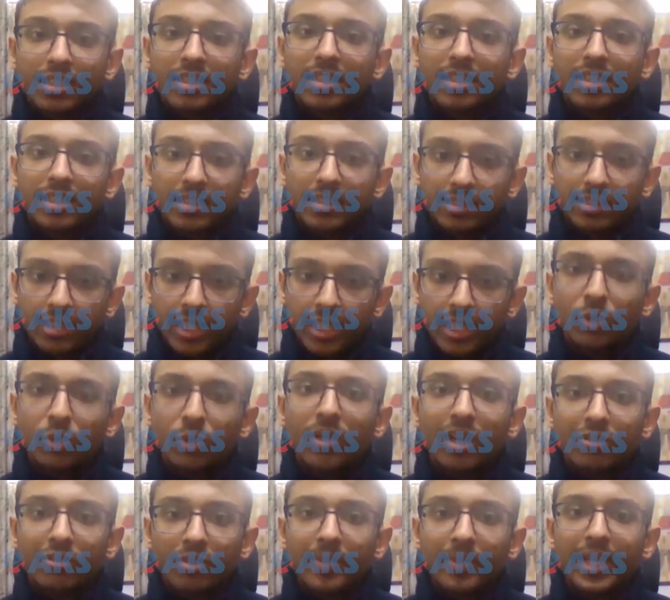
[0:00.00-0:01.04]
Sir, the
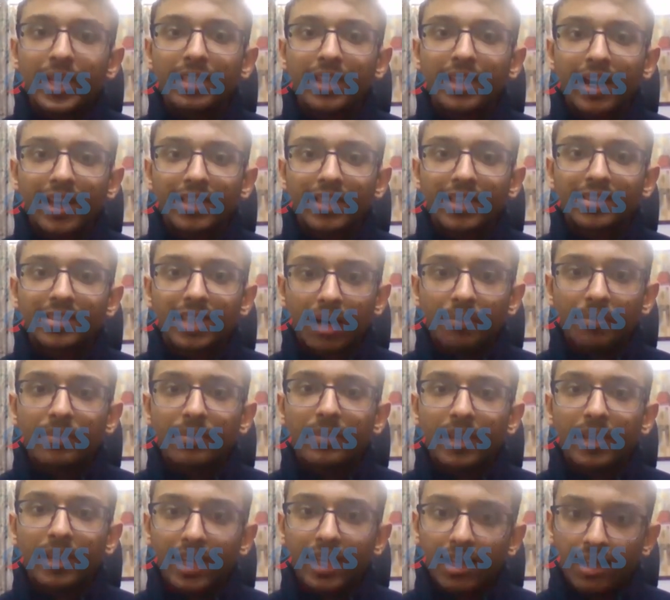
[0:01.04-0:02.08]
new government that has come